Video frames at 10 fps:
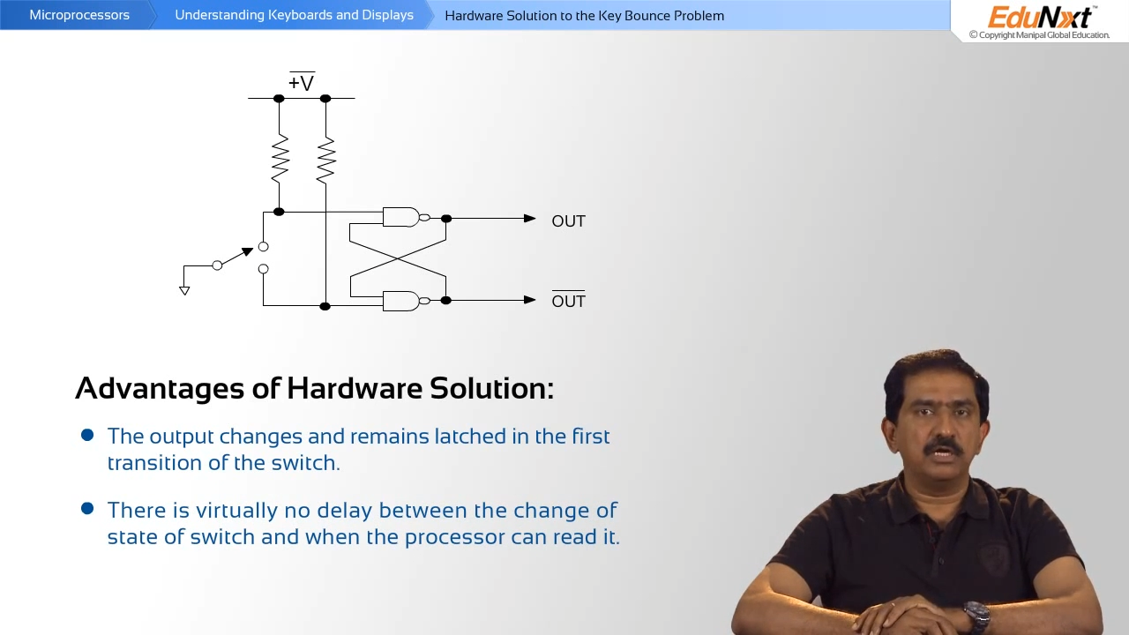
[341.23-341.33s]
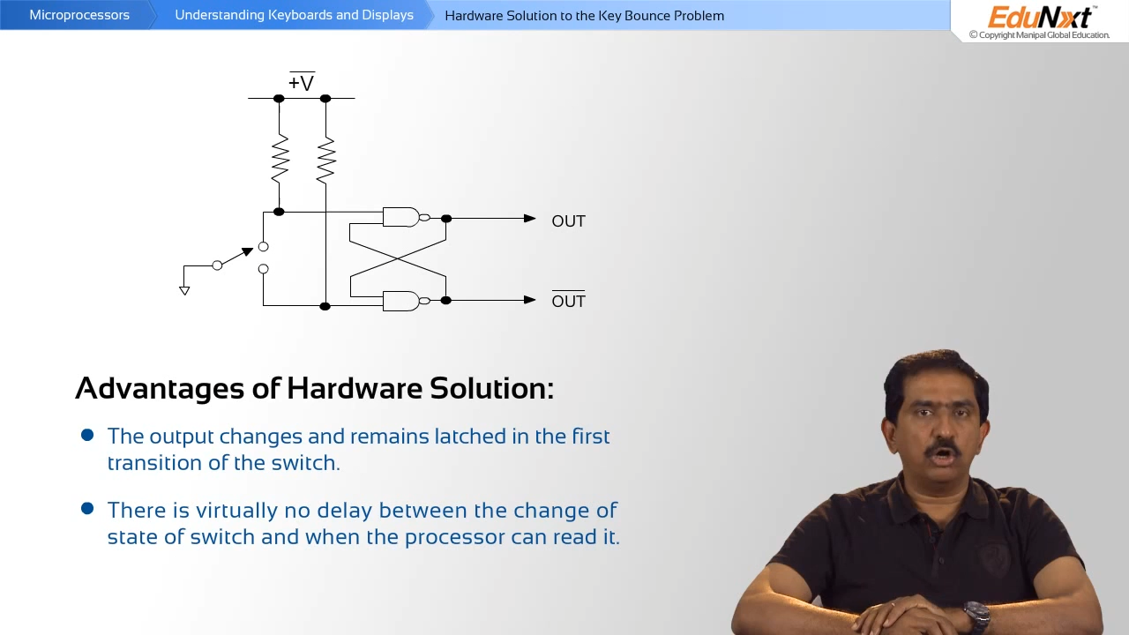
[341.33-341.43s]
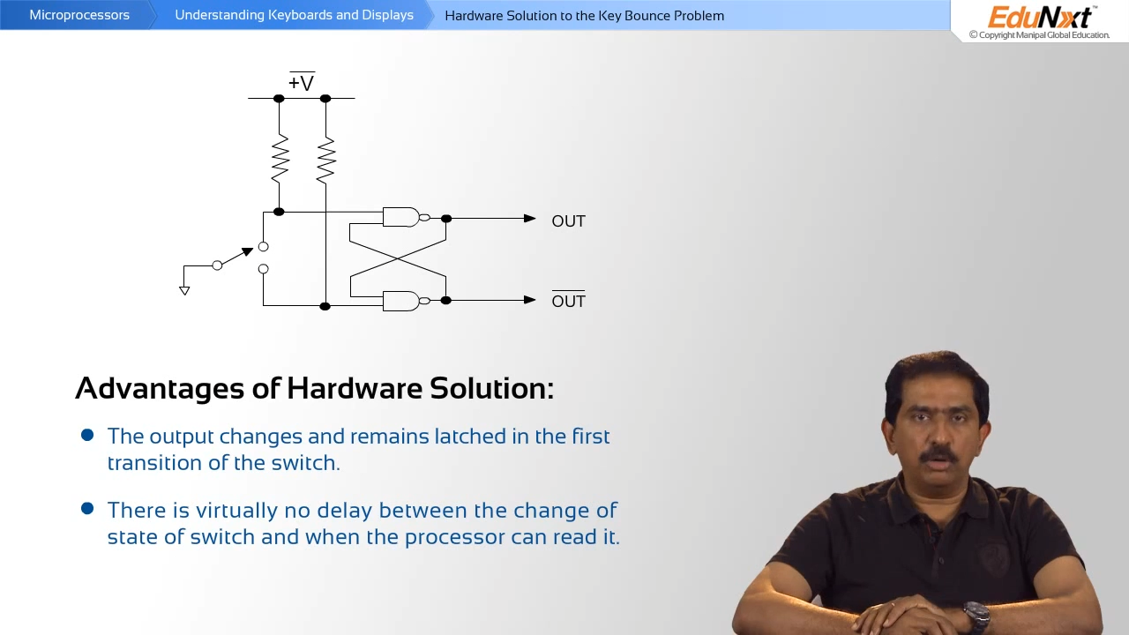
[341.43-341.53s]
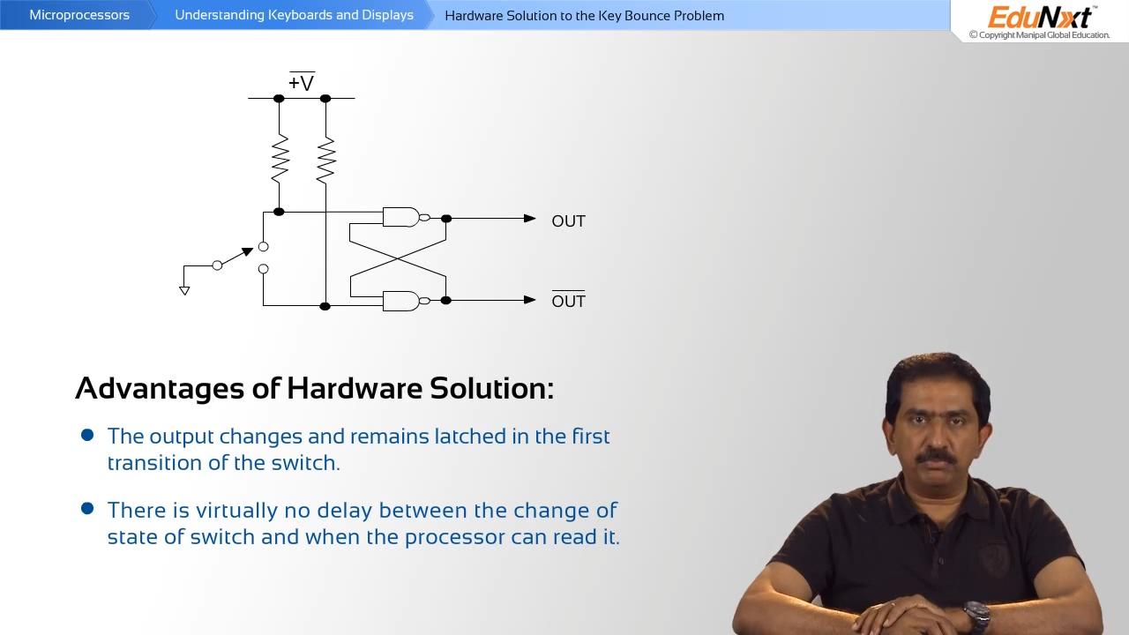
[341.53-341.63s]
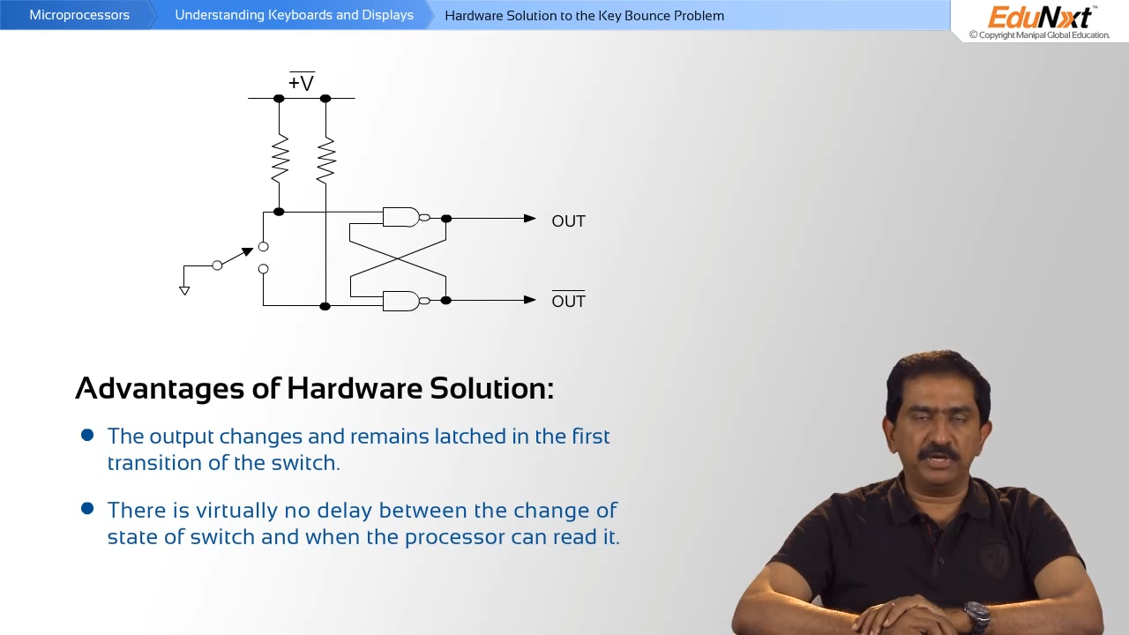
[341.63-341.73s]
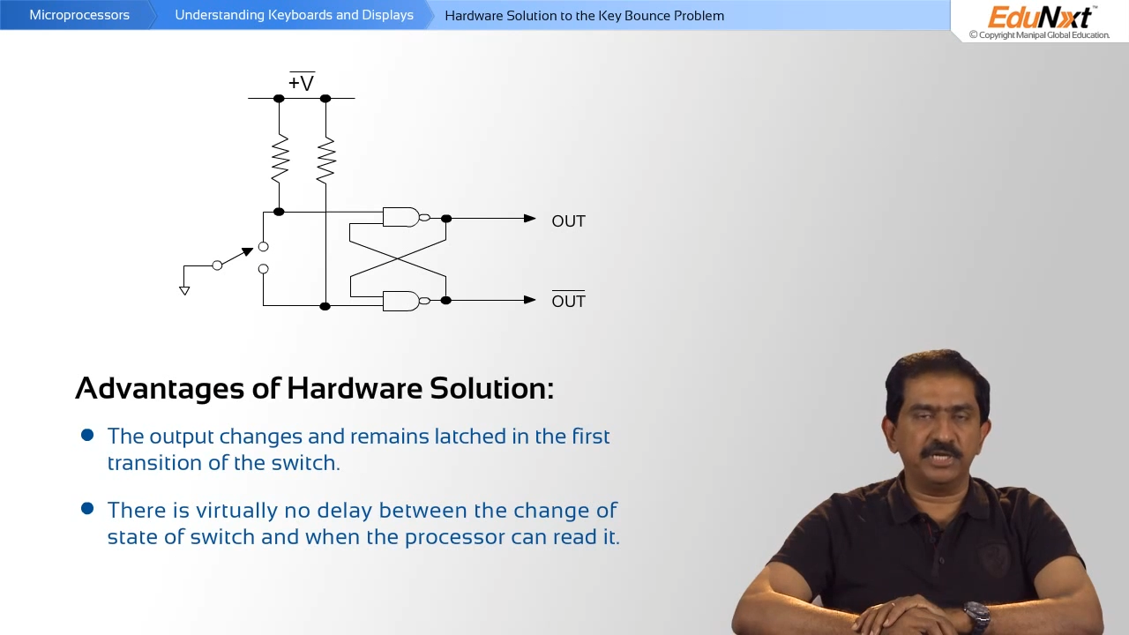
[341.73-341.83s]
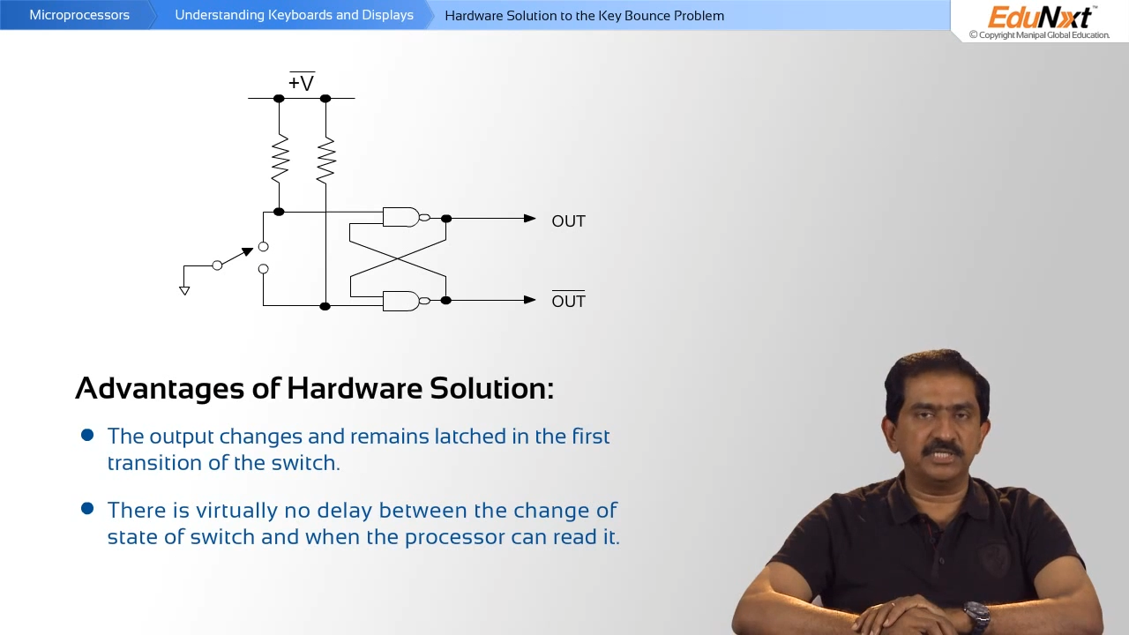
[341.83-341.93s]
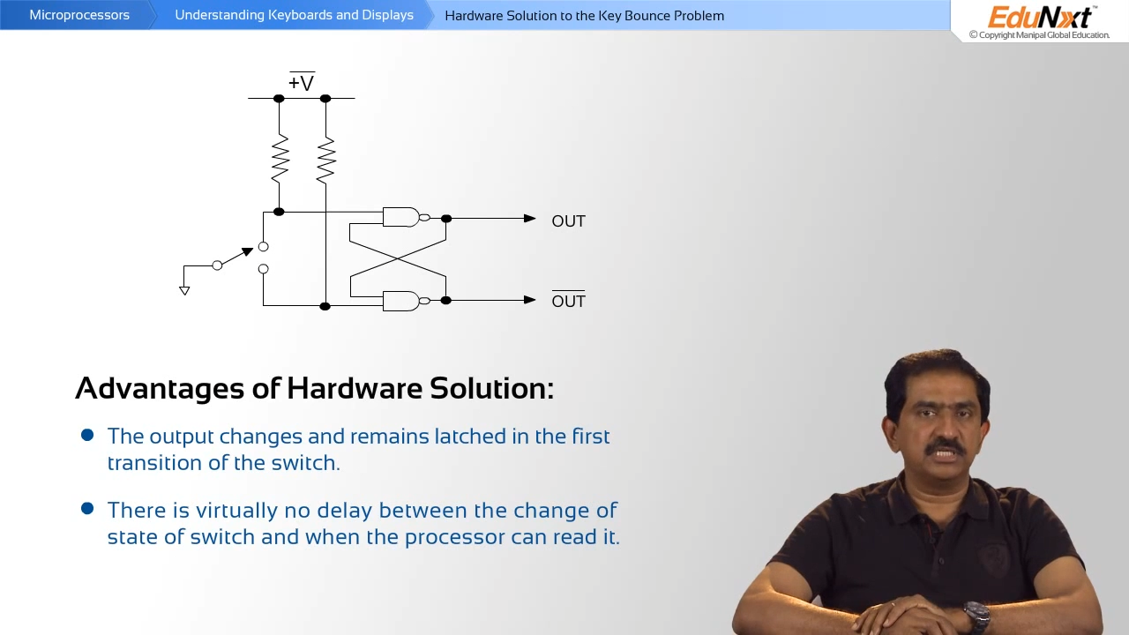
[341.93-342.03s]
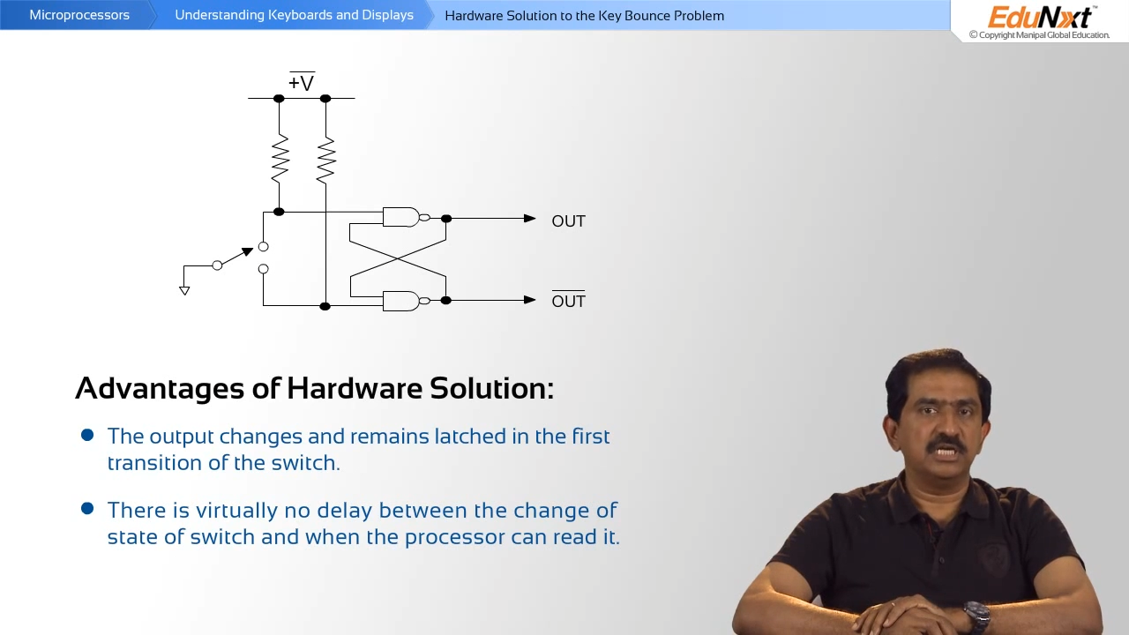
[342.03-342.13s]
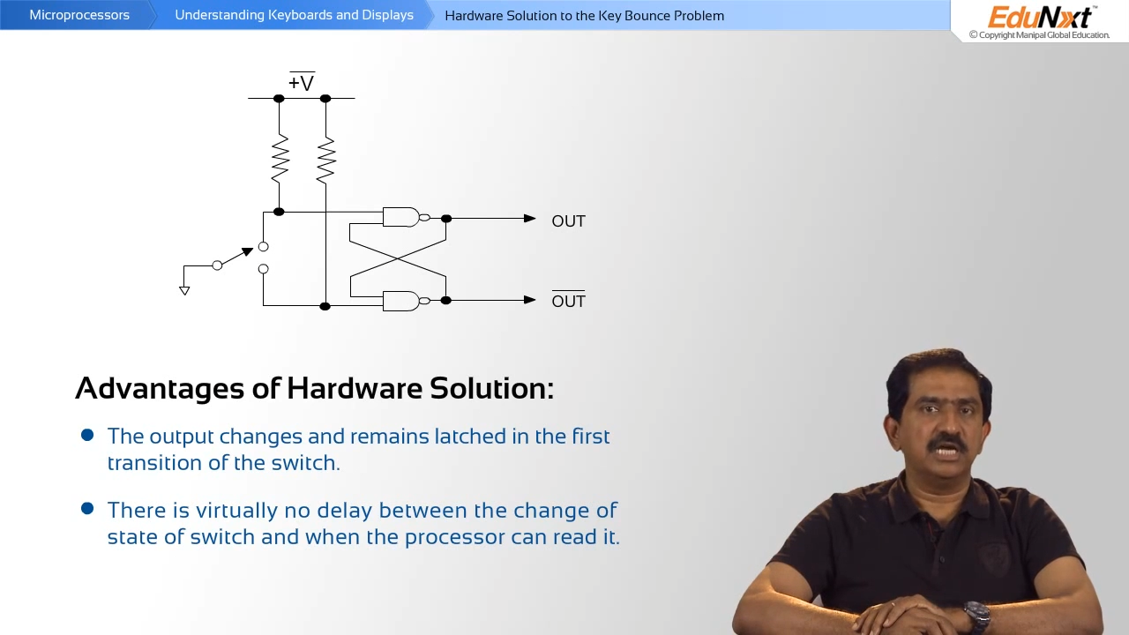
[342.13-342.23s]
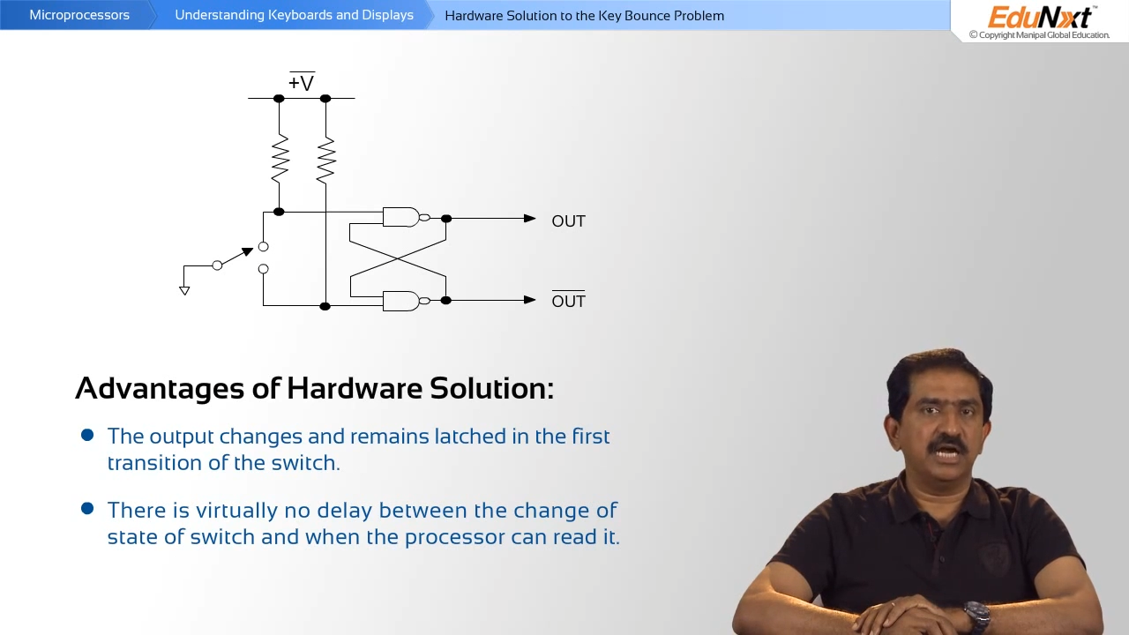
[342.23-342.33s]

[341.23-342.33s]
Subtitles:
operates